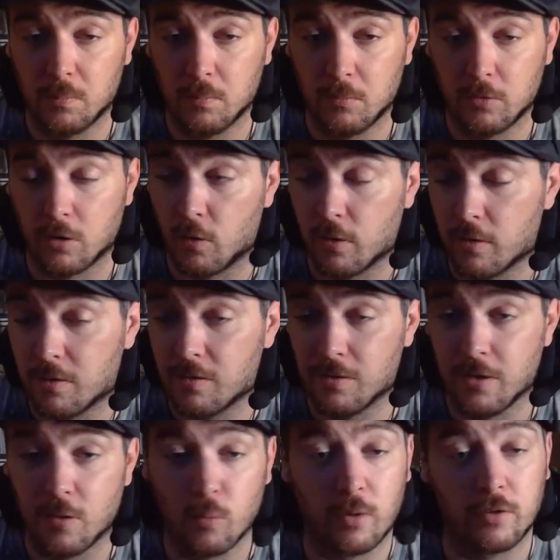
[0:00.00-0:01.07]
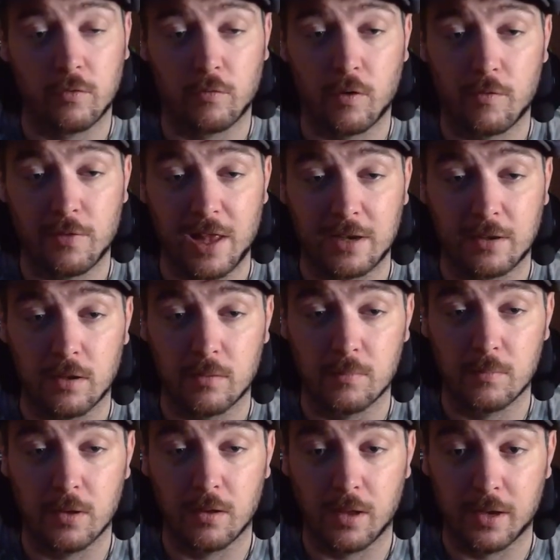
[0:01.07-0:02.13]
So it wasn't reflected
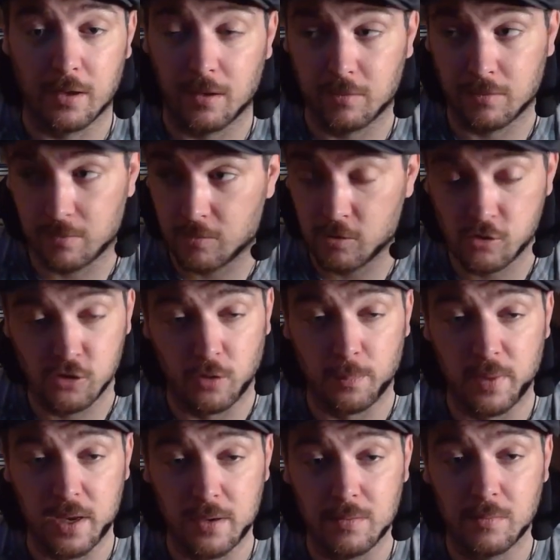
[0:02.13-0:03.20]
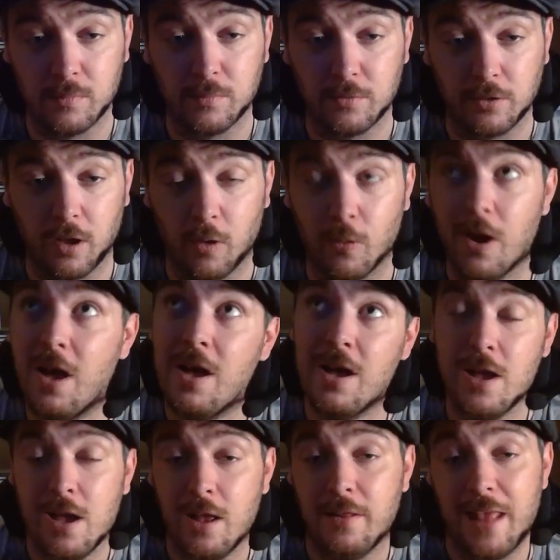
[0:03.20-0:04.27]
like it should be. So
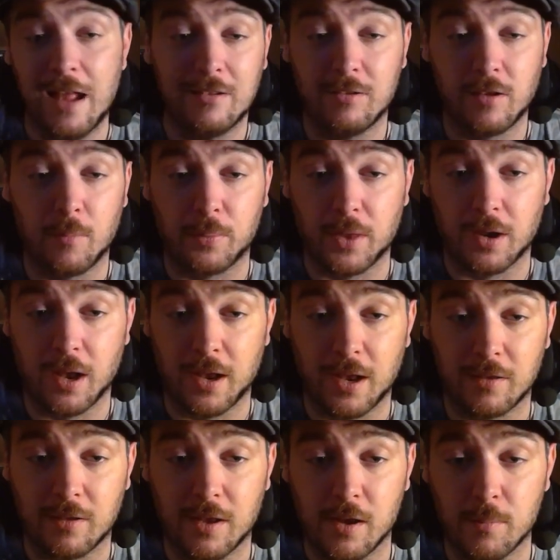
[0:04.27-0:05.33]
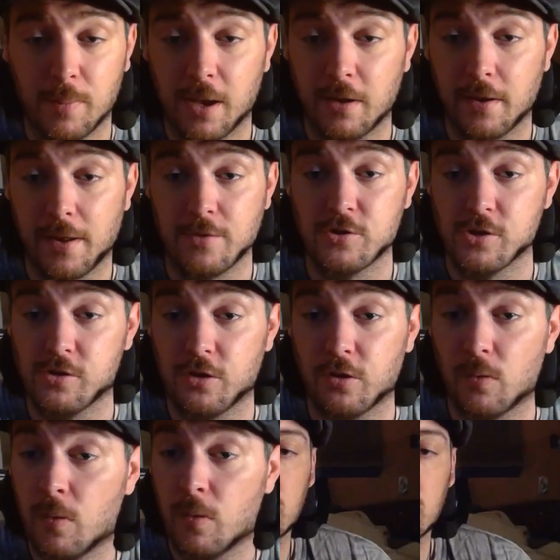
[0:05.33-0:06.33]
that's something I guess I didn't pay attention to.